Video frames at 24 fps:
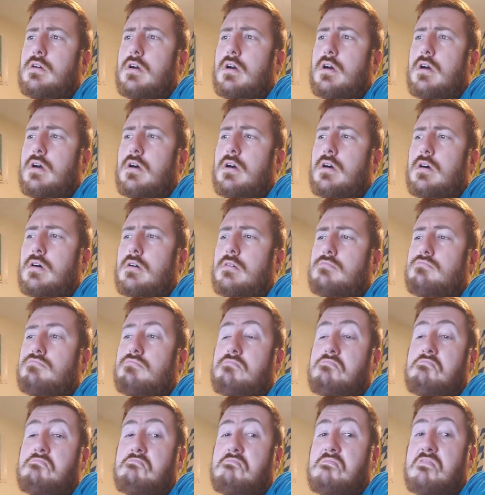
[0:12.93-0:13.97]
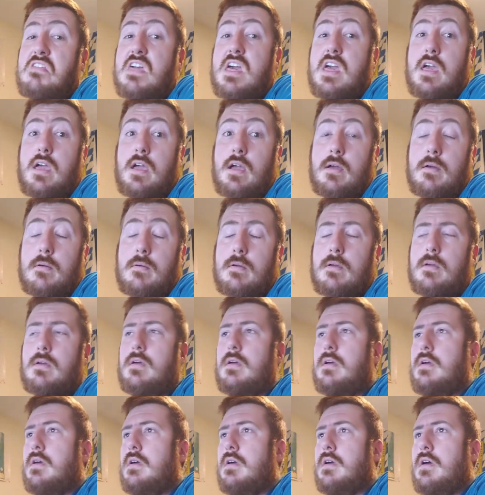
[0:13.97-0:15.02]
uh, thing
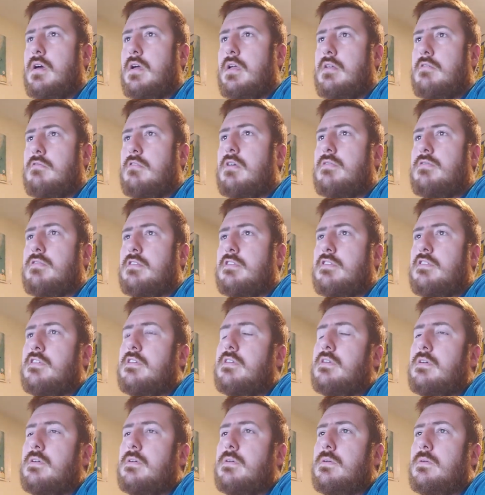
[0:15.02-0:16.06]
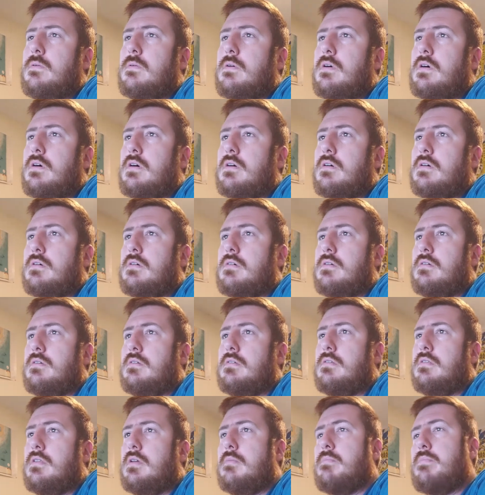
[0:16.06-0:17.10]
in reference to
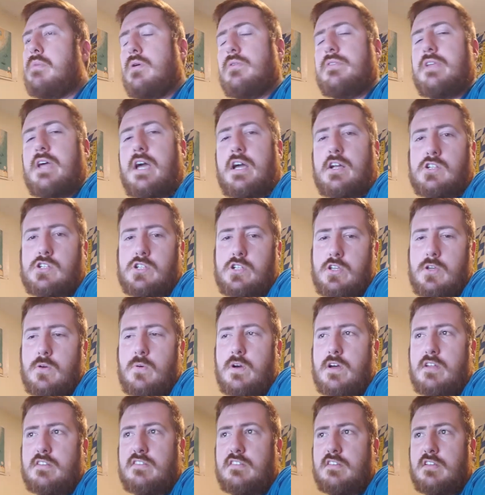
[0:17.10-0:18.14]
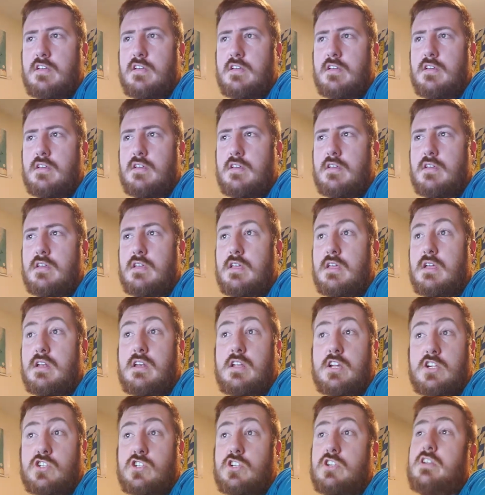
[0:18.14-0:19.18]
the Bolt Action US
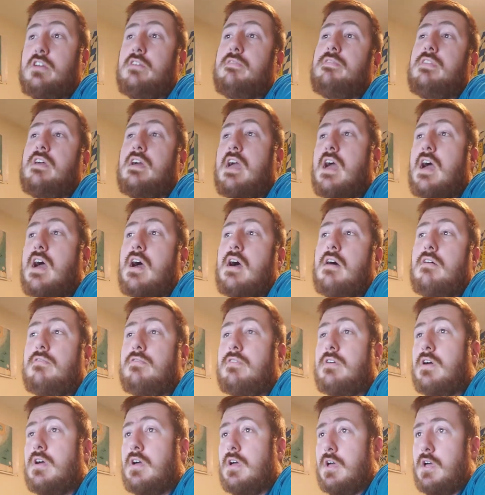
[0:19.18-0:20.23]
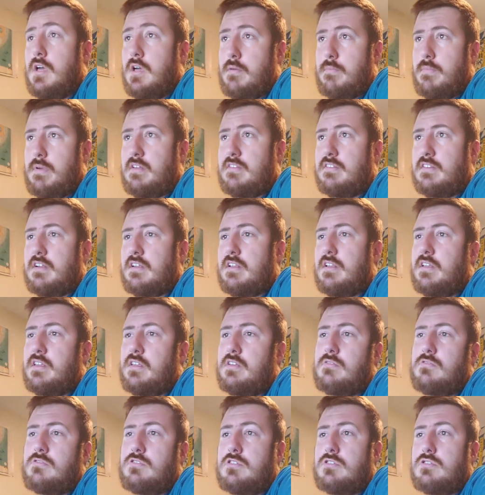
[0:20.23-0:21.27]
initiative they have. Basically,
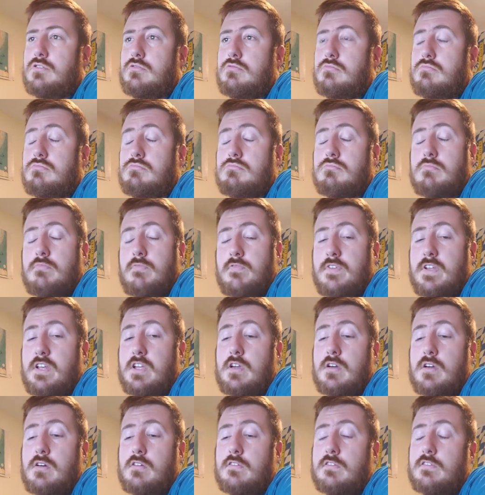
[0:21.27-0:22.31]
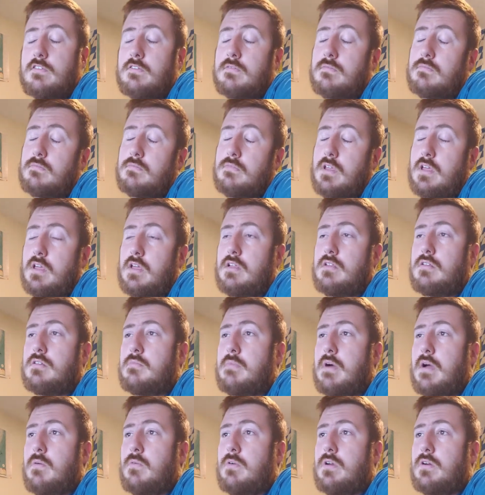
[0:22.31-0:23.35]
you do videos and you
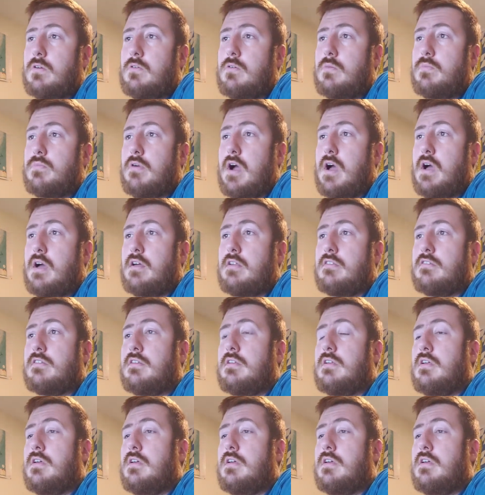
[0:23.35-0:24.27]
might win a cool prize.